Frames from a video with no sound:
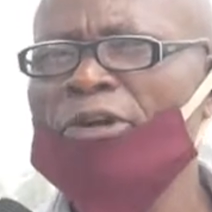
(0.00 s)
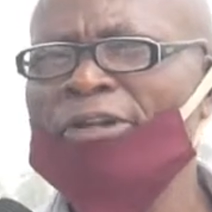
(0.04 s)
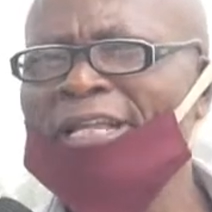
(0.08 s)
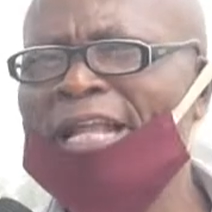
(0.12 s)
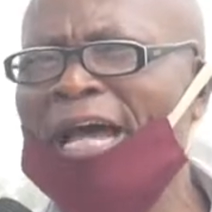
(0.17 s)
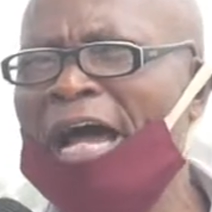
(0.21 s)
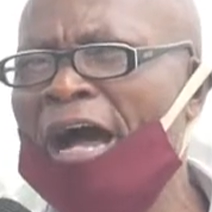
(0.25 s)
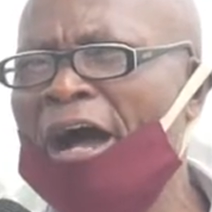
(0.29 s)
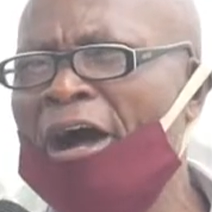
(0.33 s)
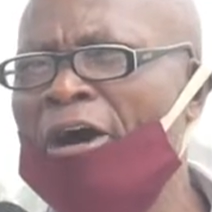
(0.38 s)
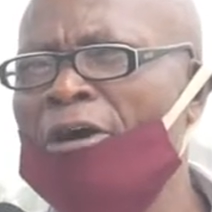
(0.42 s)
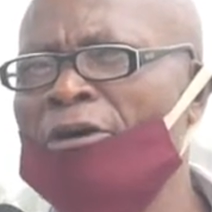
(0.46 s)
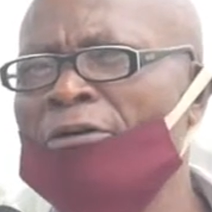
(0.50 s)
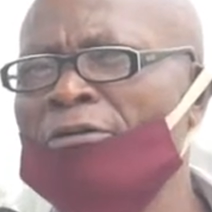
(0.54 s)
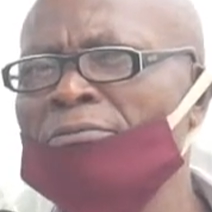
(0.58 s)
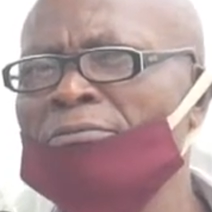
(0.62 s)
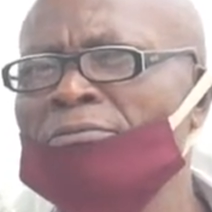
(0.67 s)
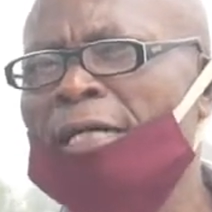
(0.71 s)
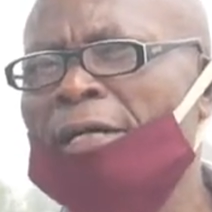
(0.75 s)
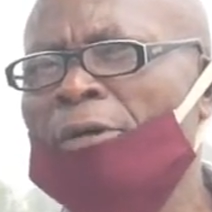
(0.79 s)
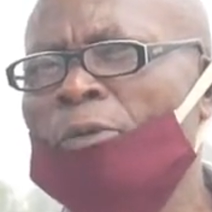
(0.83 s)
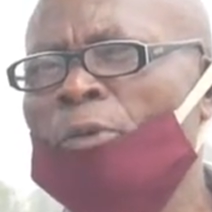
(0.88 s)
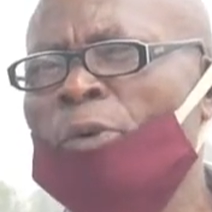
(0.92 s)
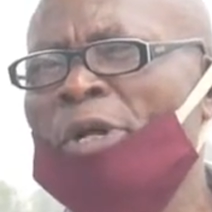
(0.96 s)
now,
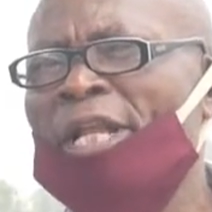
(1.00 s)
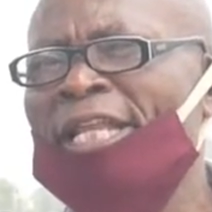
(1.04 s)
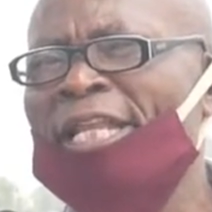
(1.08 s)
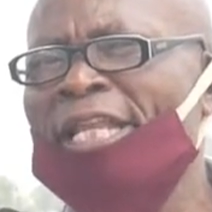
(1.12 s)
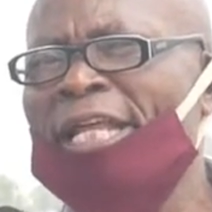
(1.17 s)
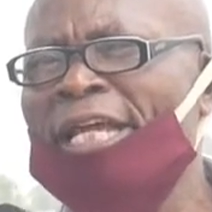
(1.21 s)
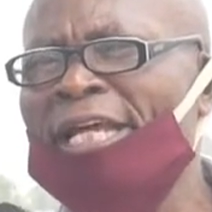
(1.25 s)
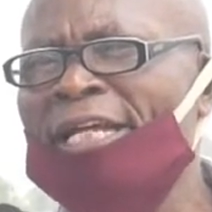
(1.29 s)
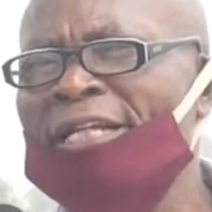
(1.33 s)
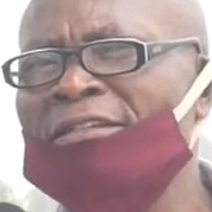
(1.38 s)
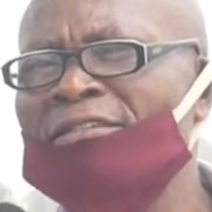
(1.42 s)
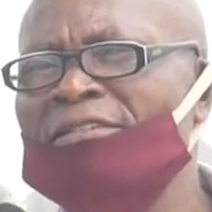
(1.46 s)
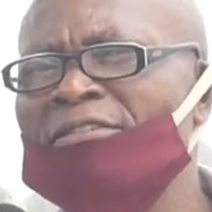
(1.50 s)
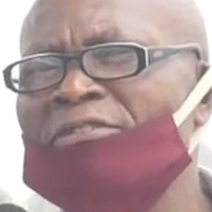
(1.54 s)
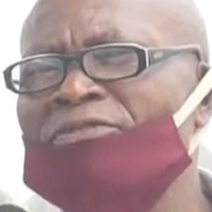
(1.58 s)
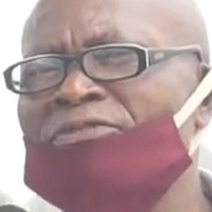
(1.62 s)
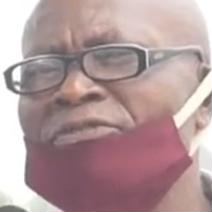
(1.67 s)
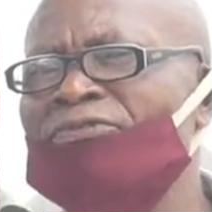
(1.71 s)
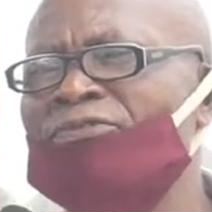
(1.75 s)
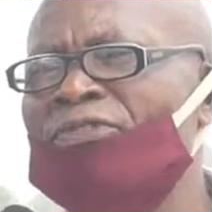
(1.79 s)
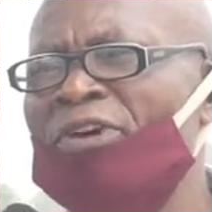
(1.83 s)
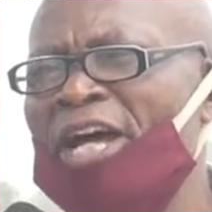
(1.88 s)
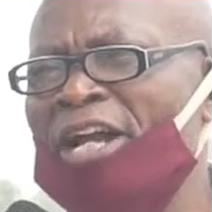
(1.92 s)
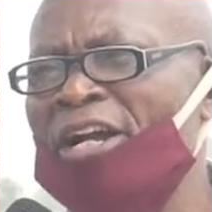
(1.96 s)
we need
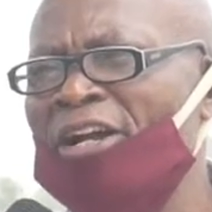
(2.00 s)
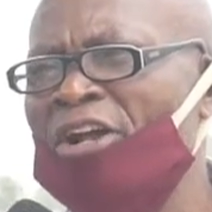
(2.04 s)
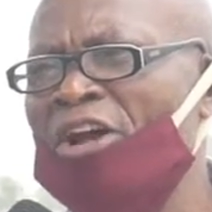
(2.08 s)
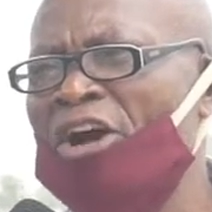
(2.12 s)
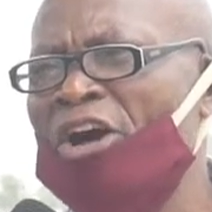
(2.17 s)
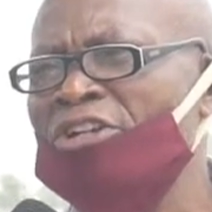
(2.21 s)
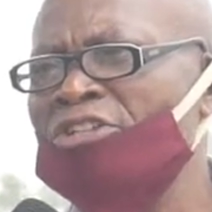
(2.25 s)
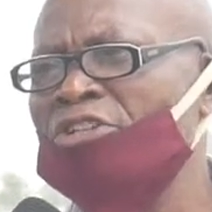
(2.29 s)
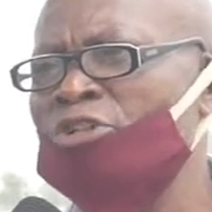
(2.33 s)
various